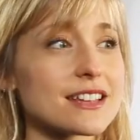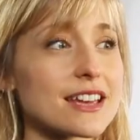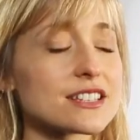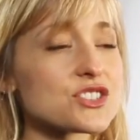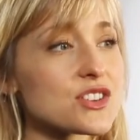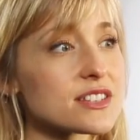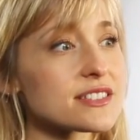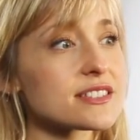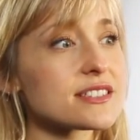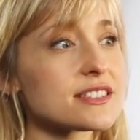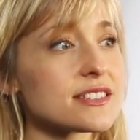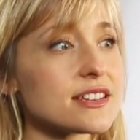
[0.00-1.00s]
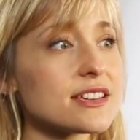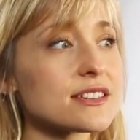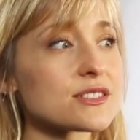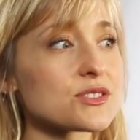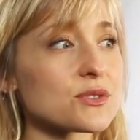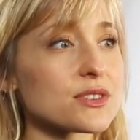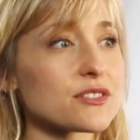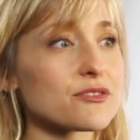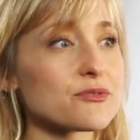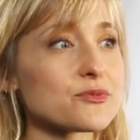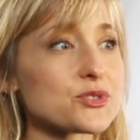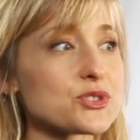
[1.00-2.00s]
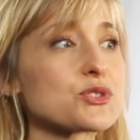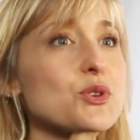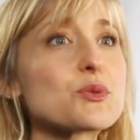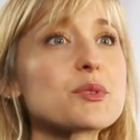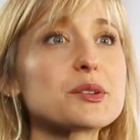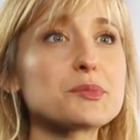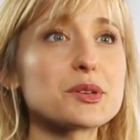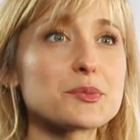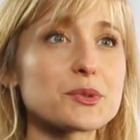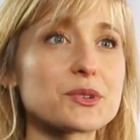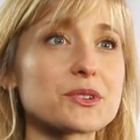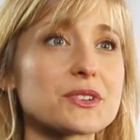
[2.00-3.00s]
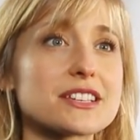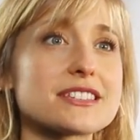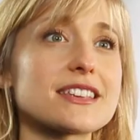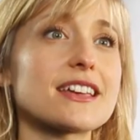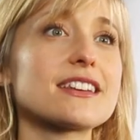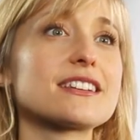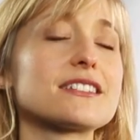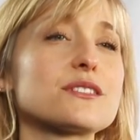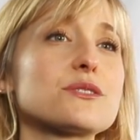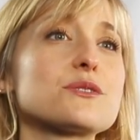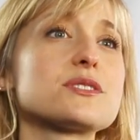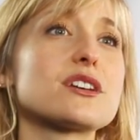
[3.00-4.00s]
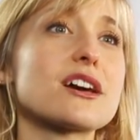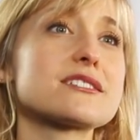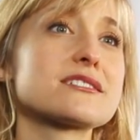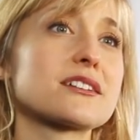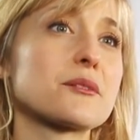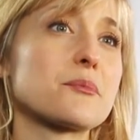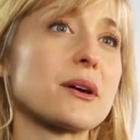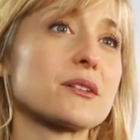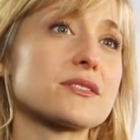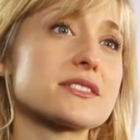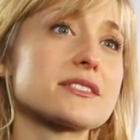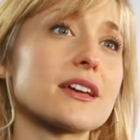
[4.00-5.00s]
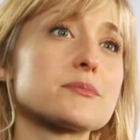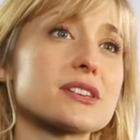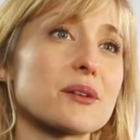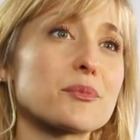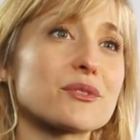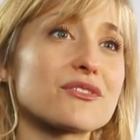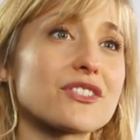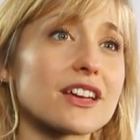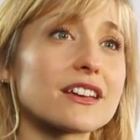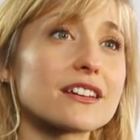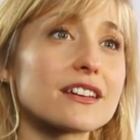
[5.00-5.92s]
And just seeing sort of so many people excited and enthusiastic about the same type of thing.